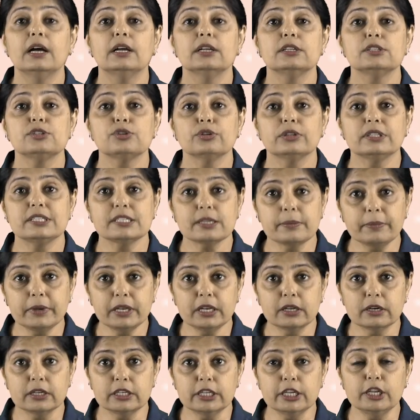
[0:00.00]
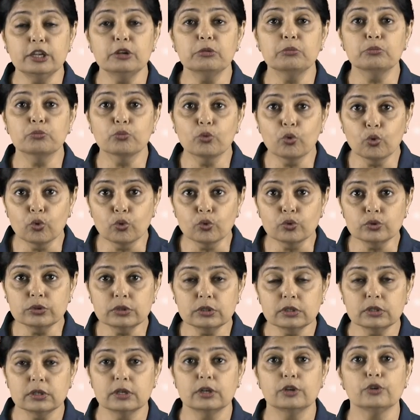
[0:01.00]
So, similarly, moon
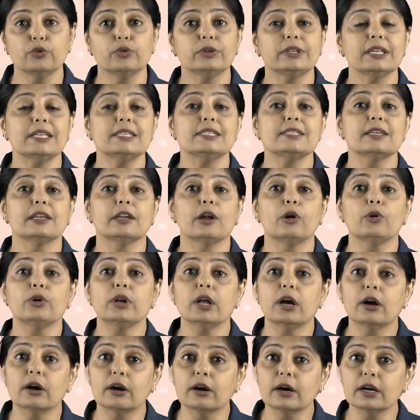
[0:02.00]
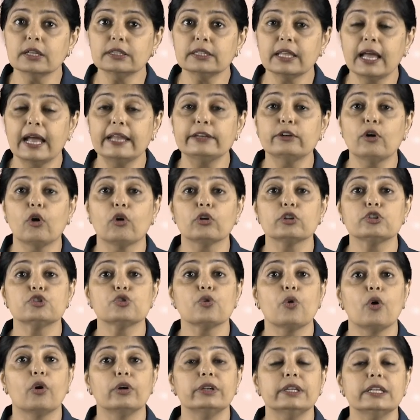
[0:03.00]
rotates around earth and
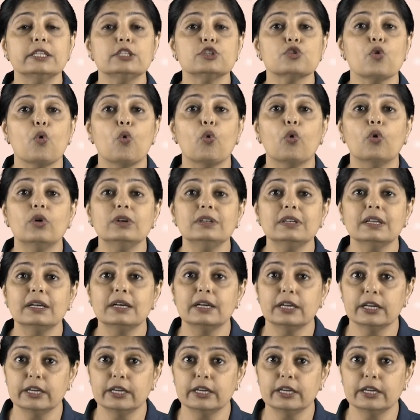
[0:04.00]
also on its own,